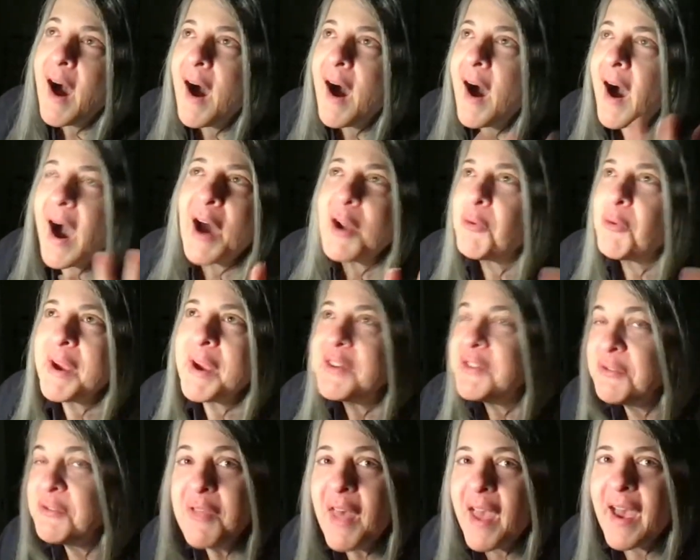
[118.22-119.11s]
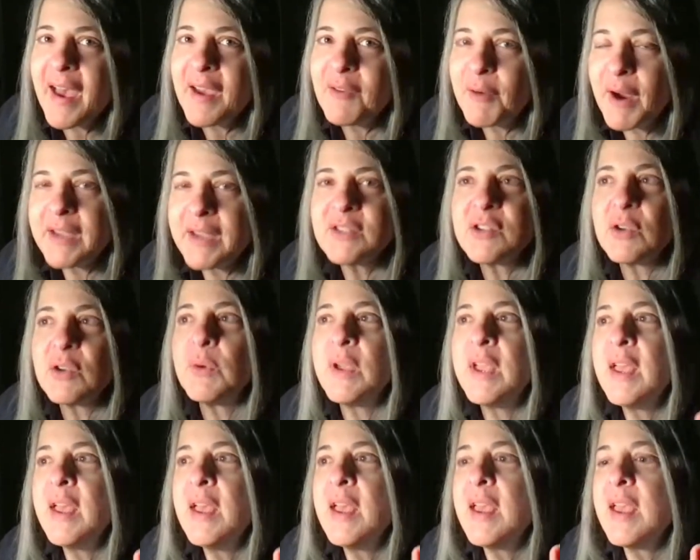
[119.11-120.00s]
how do I do that? Right. So
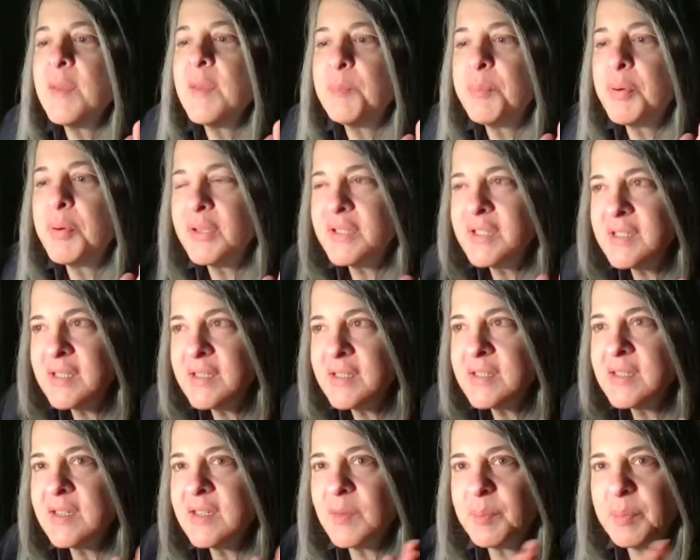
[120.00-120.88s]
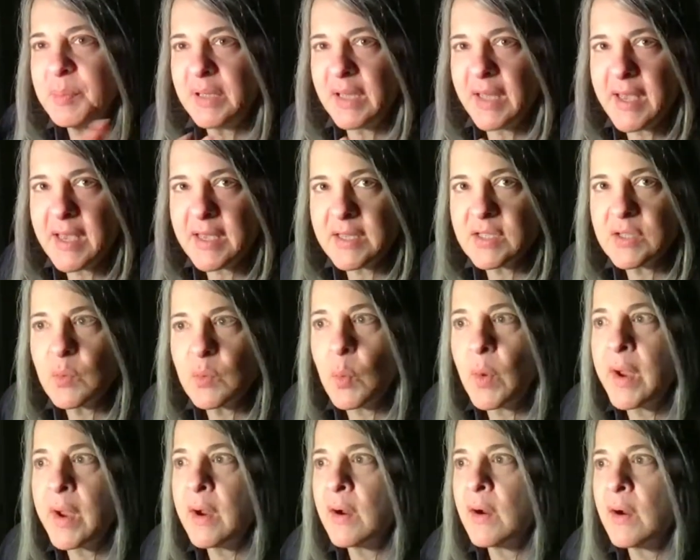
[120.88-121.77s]
it puts us in a place
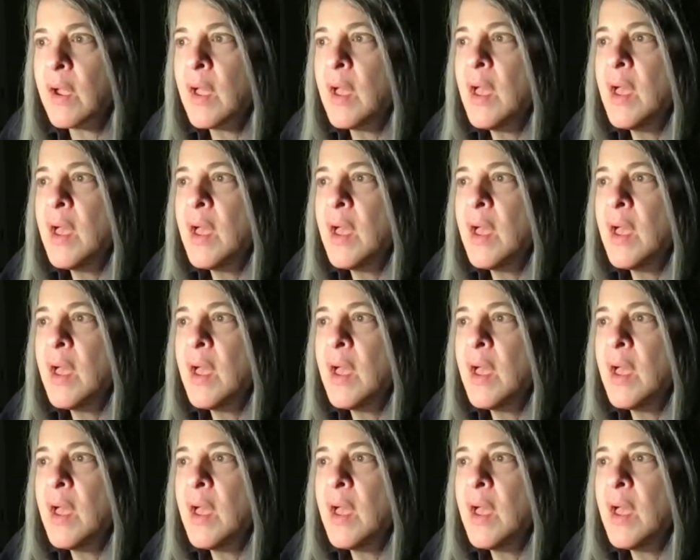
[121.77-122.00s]
where